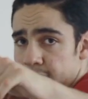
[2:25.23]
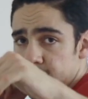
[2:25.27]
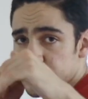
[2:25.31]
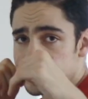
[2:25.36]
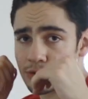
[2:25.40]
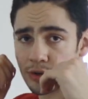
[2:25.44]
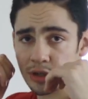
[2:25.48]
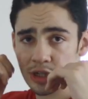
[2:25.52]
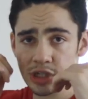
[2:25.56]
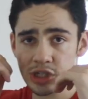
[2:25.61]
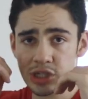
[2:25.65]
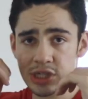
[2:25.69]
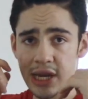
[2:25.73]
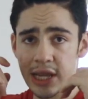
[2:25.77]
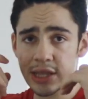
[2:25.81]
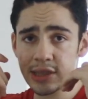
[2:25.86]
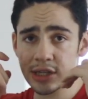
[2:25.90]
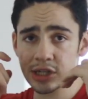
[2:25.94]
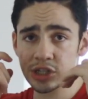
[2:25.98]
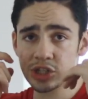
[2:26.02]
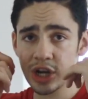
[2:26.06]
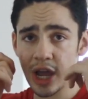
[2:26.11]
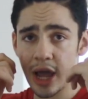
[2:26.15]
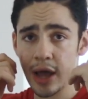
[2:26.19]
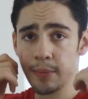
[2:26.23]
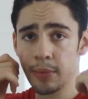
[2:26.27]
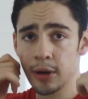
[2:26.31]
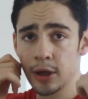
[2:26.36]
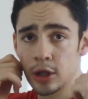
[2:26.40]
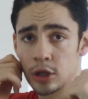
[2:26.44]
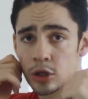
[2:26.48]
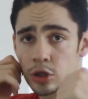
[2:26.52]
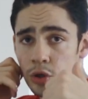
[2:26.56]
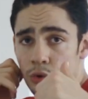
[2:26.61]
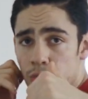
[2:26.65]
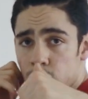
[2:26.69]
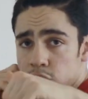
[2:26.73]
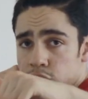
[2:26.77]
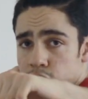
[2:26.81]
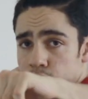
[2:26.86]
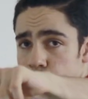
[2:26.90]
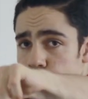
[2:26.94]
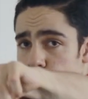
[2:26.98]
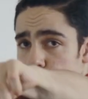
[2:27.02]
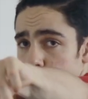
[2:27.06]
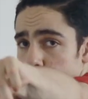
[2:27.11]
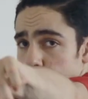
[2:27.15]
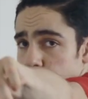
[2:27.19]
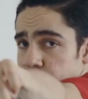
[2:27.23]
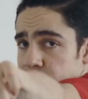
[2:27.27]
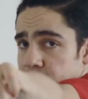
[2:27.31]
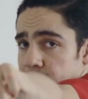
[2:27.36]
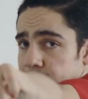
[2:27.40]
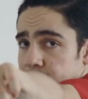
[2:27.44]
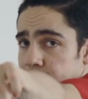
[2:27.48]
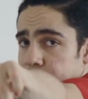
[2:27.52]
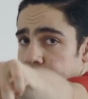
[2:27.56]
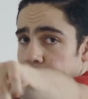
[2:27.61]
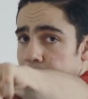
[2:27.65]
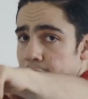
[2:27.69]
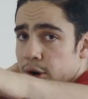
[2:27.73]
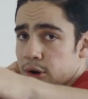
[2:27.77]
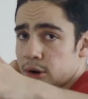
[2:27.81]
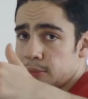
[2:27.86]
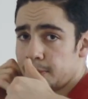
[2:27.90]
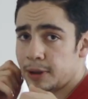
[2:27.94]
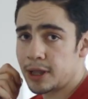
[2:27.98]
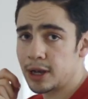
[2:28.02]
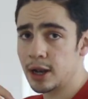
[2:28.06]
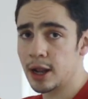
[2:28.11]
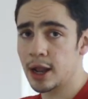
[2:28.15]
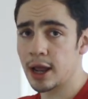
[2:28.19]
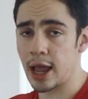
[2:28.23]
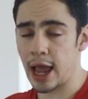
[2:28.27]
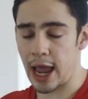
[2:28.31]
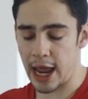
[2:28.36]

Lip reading: As you extend the jab, you want to rotate it out a bit,